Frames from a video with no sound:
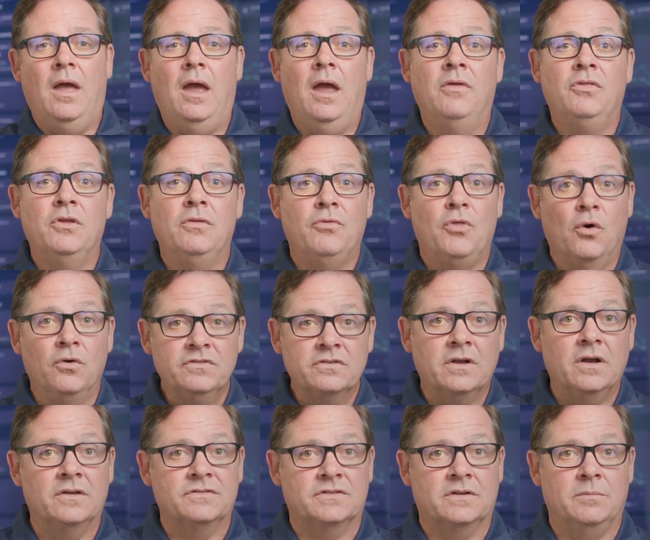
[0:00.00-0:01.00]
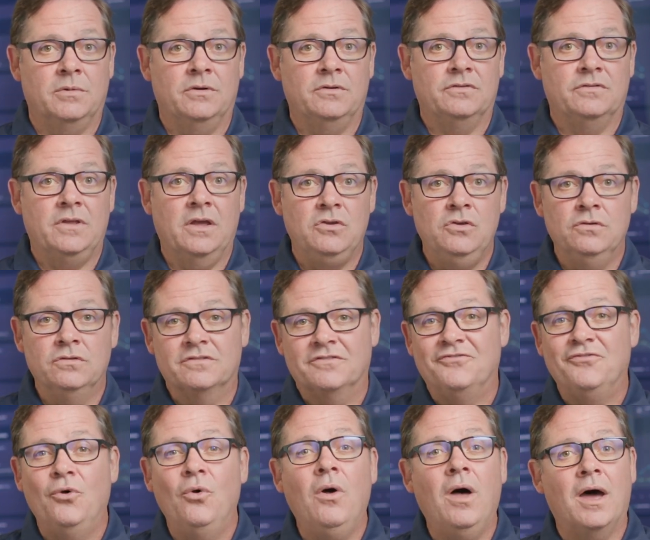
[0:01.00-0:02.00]
And then those customers that used
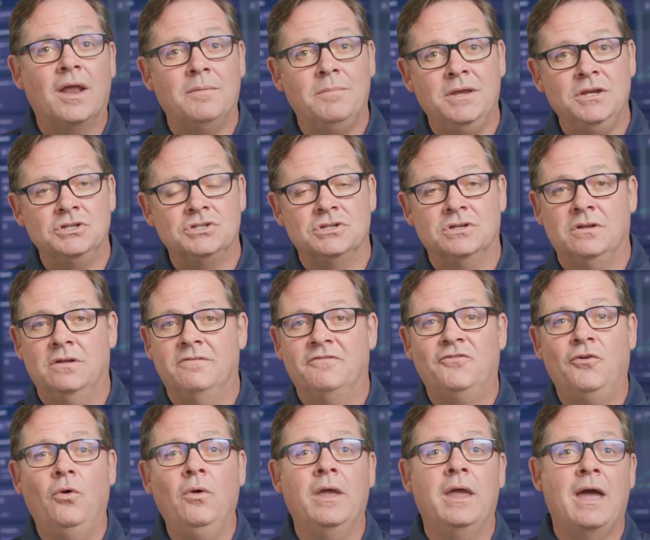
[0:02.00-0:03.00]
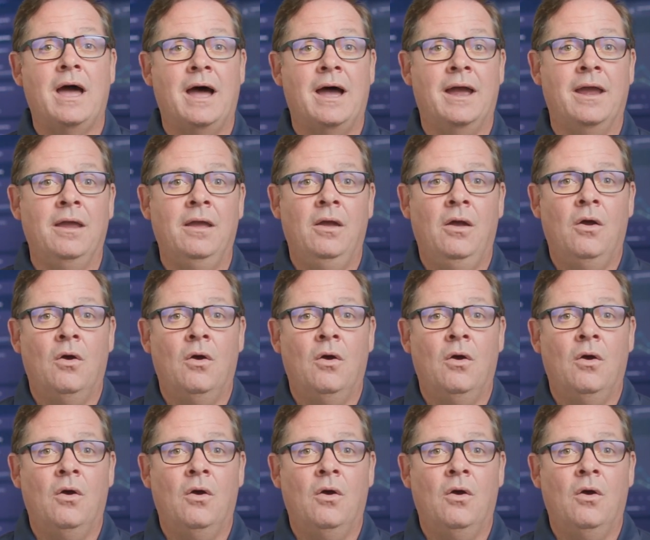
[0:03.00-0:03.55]
full automation and full AI